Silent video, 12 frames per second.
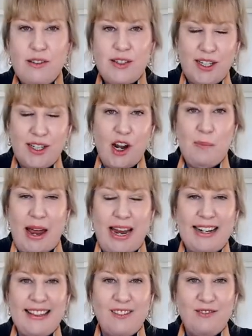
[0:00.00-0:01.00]
to go
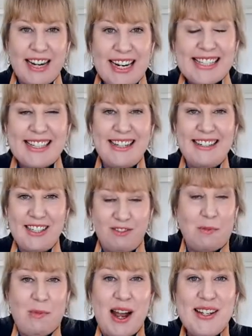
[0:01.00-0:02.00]
back, to
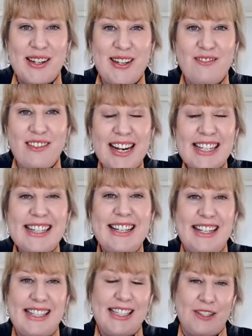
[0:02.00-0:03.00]
remind you, the reason
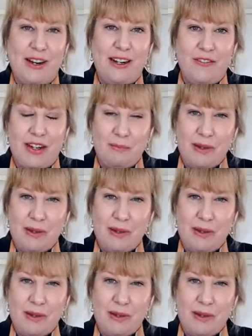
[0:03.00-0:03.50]
this is relevant,